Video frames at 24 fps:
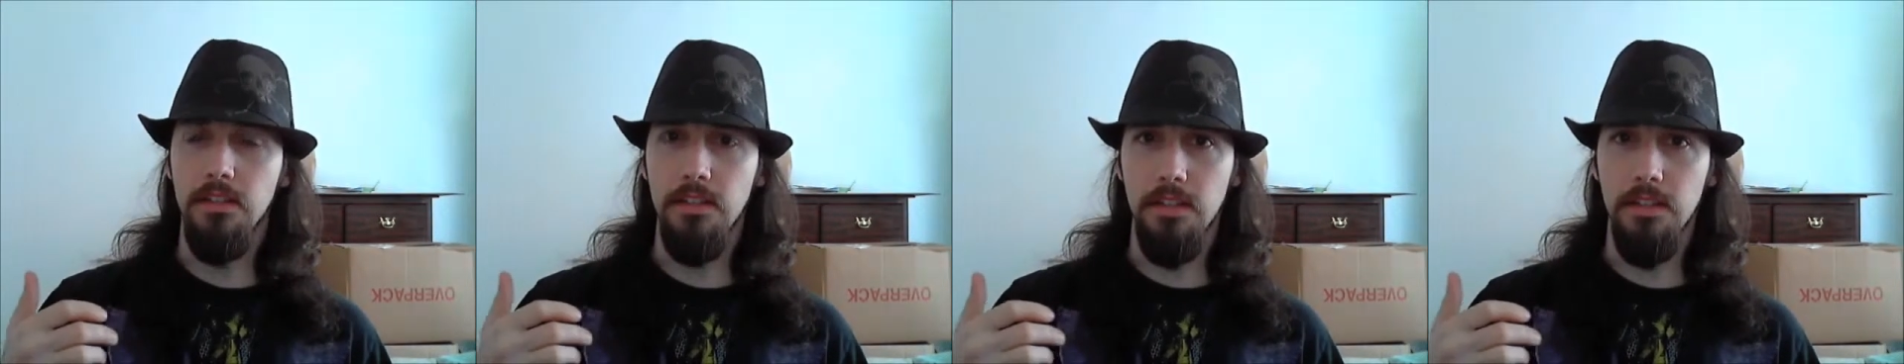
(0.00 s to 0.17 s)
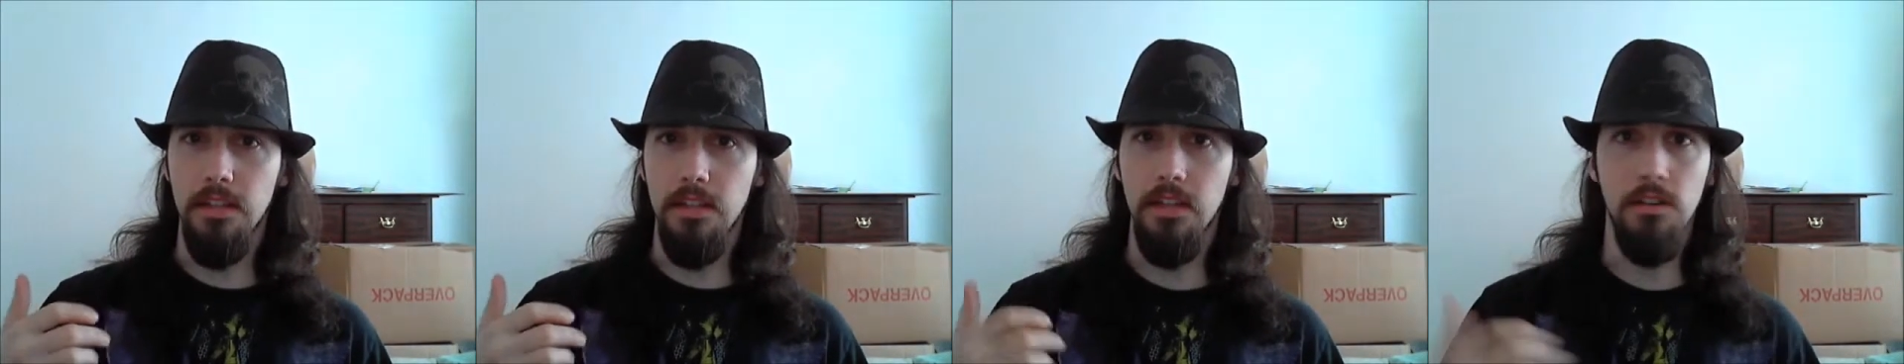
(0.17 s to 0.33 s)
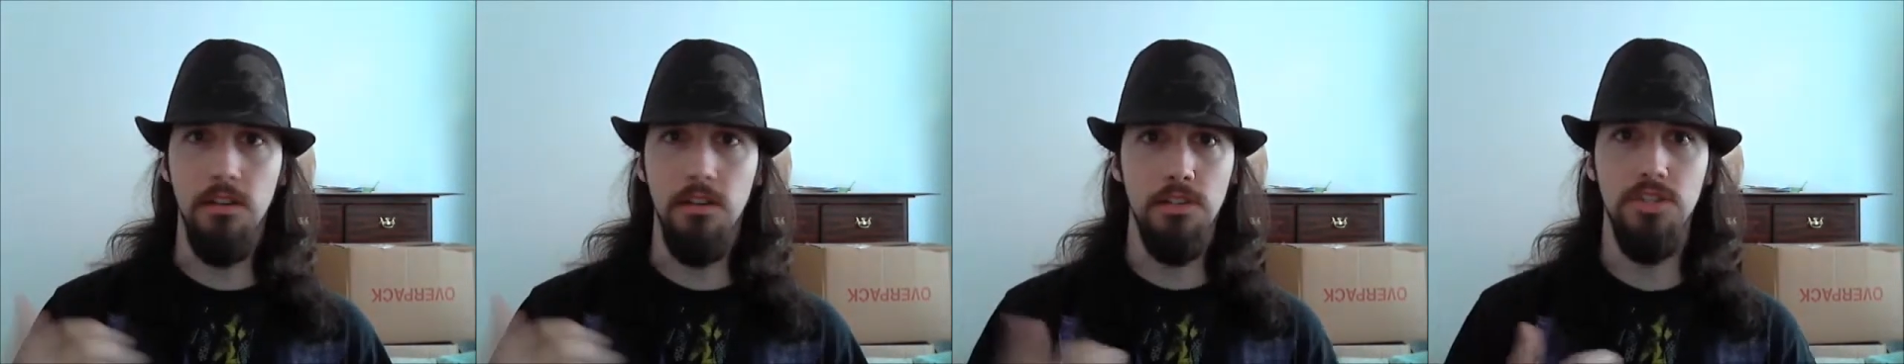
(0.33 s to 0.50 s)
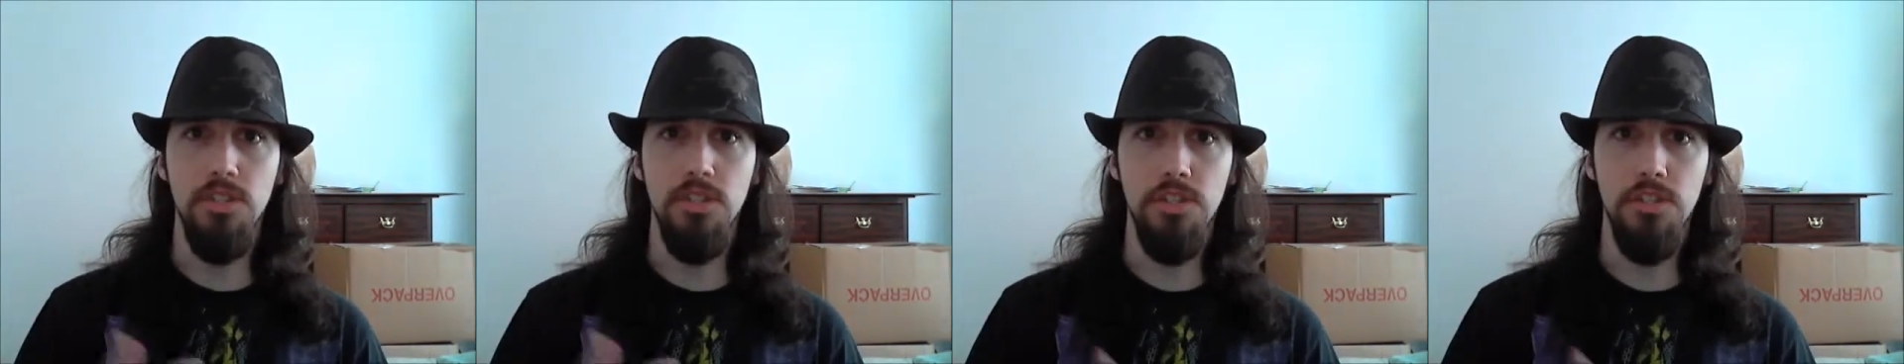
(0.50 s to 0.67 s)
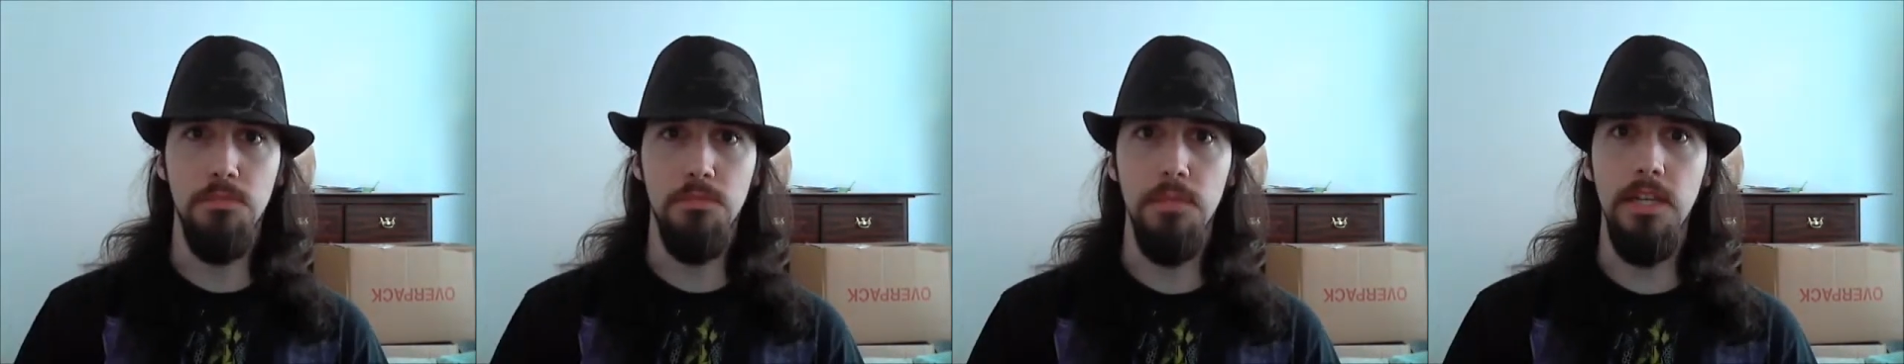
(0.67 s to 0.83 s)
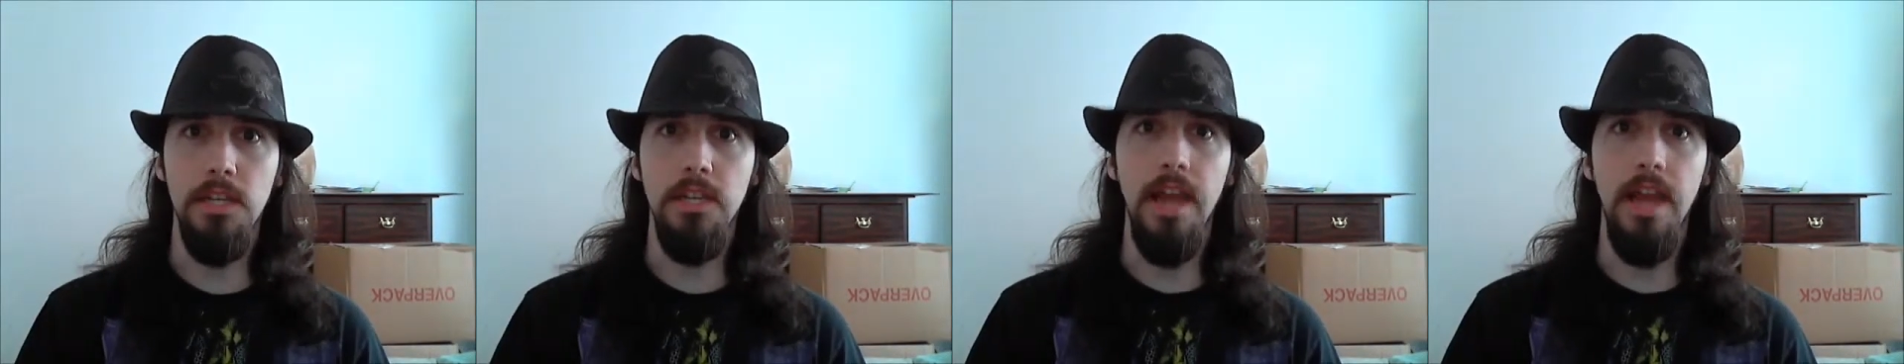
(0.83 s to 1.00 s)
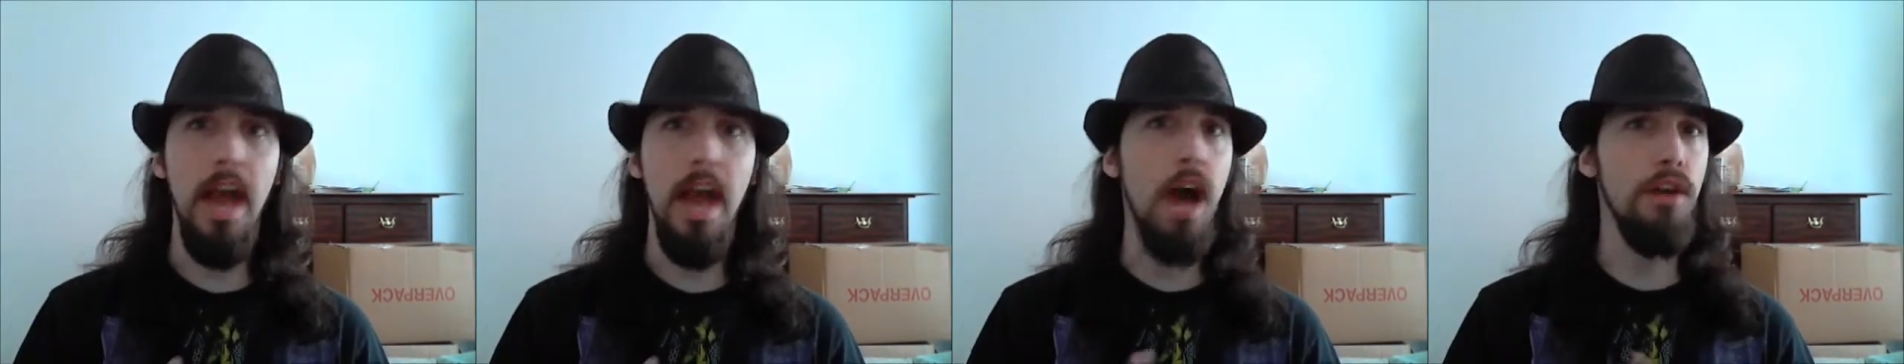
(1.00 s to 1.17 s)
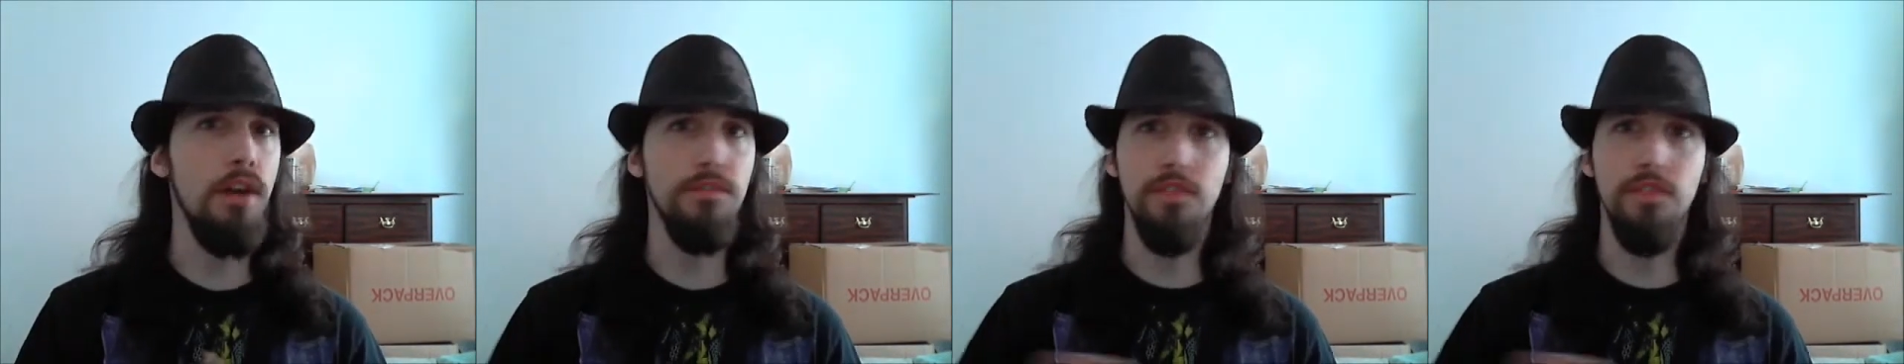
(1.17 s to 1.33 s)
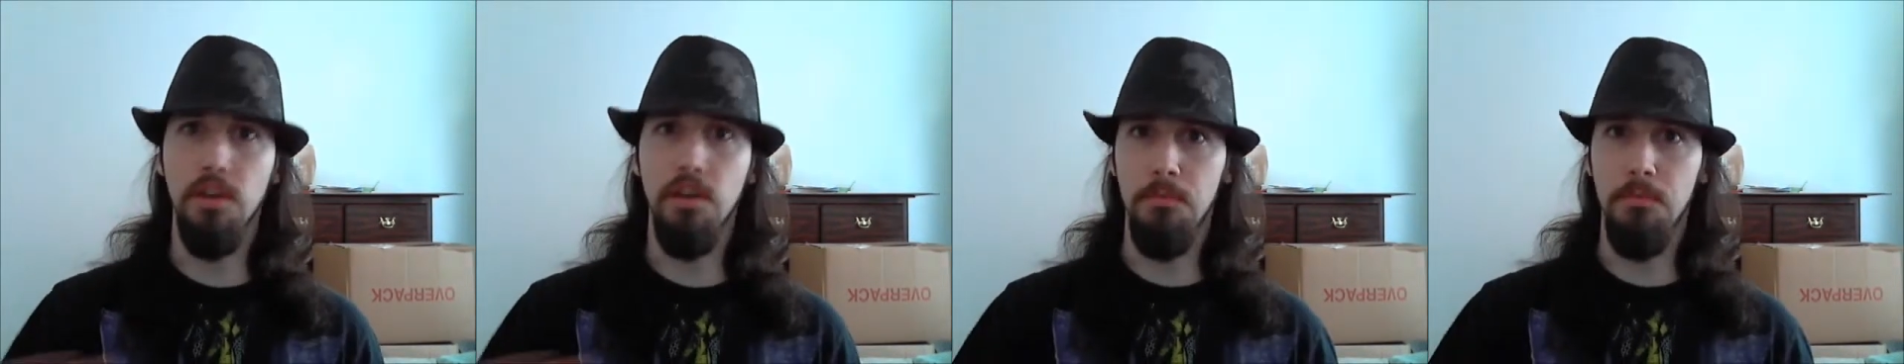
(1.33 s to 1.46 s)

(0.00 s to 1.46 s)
he'll just be out of